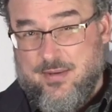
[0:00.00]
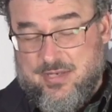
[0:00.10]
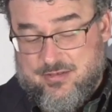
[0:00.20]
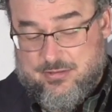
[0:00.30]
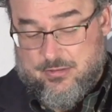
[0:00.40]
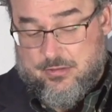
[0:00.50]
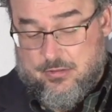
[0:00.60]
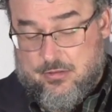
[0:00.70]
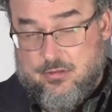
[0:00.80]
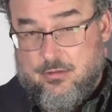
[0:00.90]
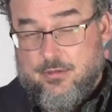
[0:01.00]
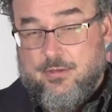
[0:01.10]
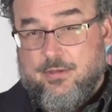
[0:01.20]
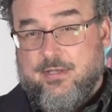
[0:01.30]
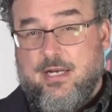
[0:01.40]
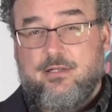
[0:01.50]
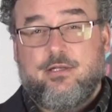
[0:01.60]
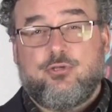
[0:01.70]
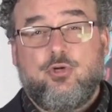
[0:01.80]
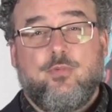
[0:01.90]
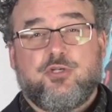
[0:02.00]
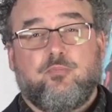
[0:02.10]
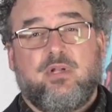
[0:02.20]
I mean, got a little too much